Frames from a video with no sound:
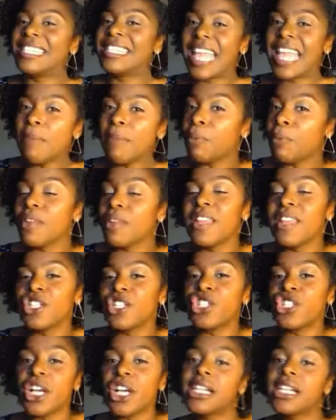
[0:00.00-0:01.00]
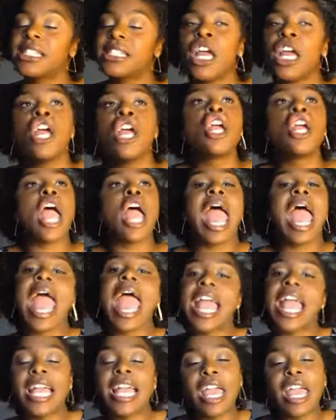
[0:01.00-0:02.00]
deeper than just,
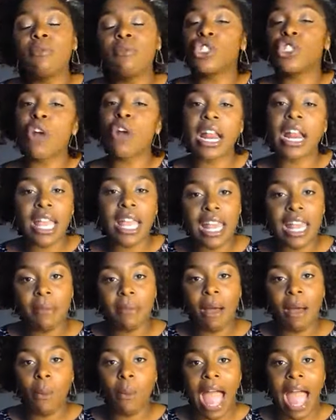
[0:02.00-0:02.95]
hey, he was trying to get at my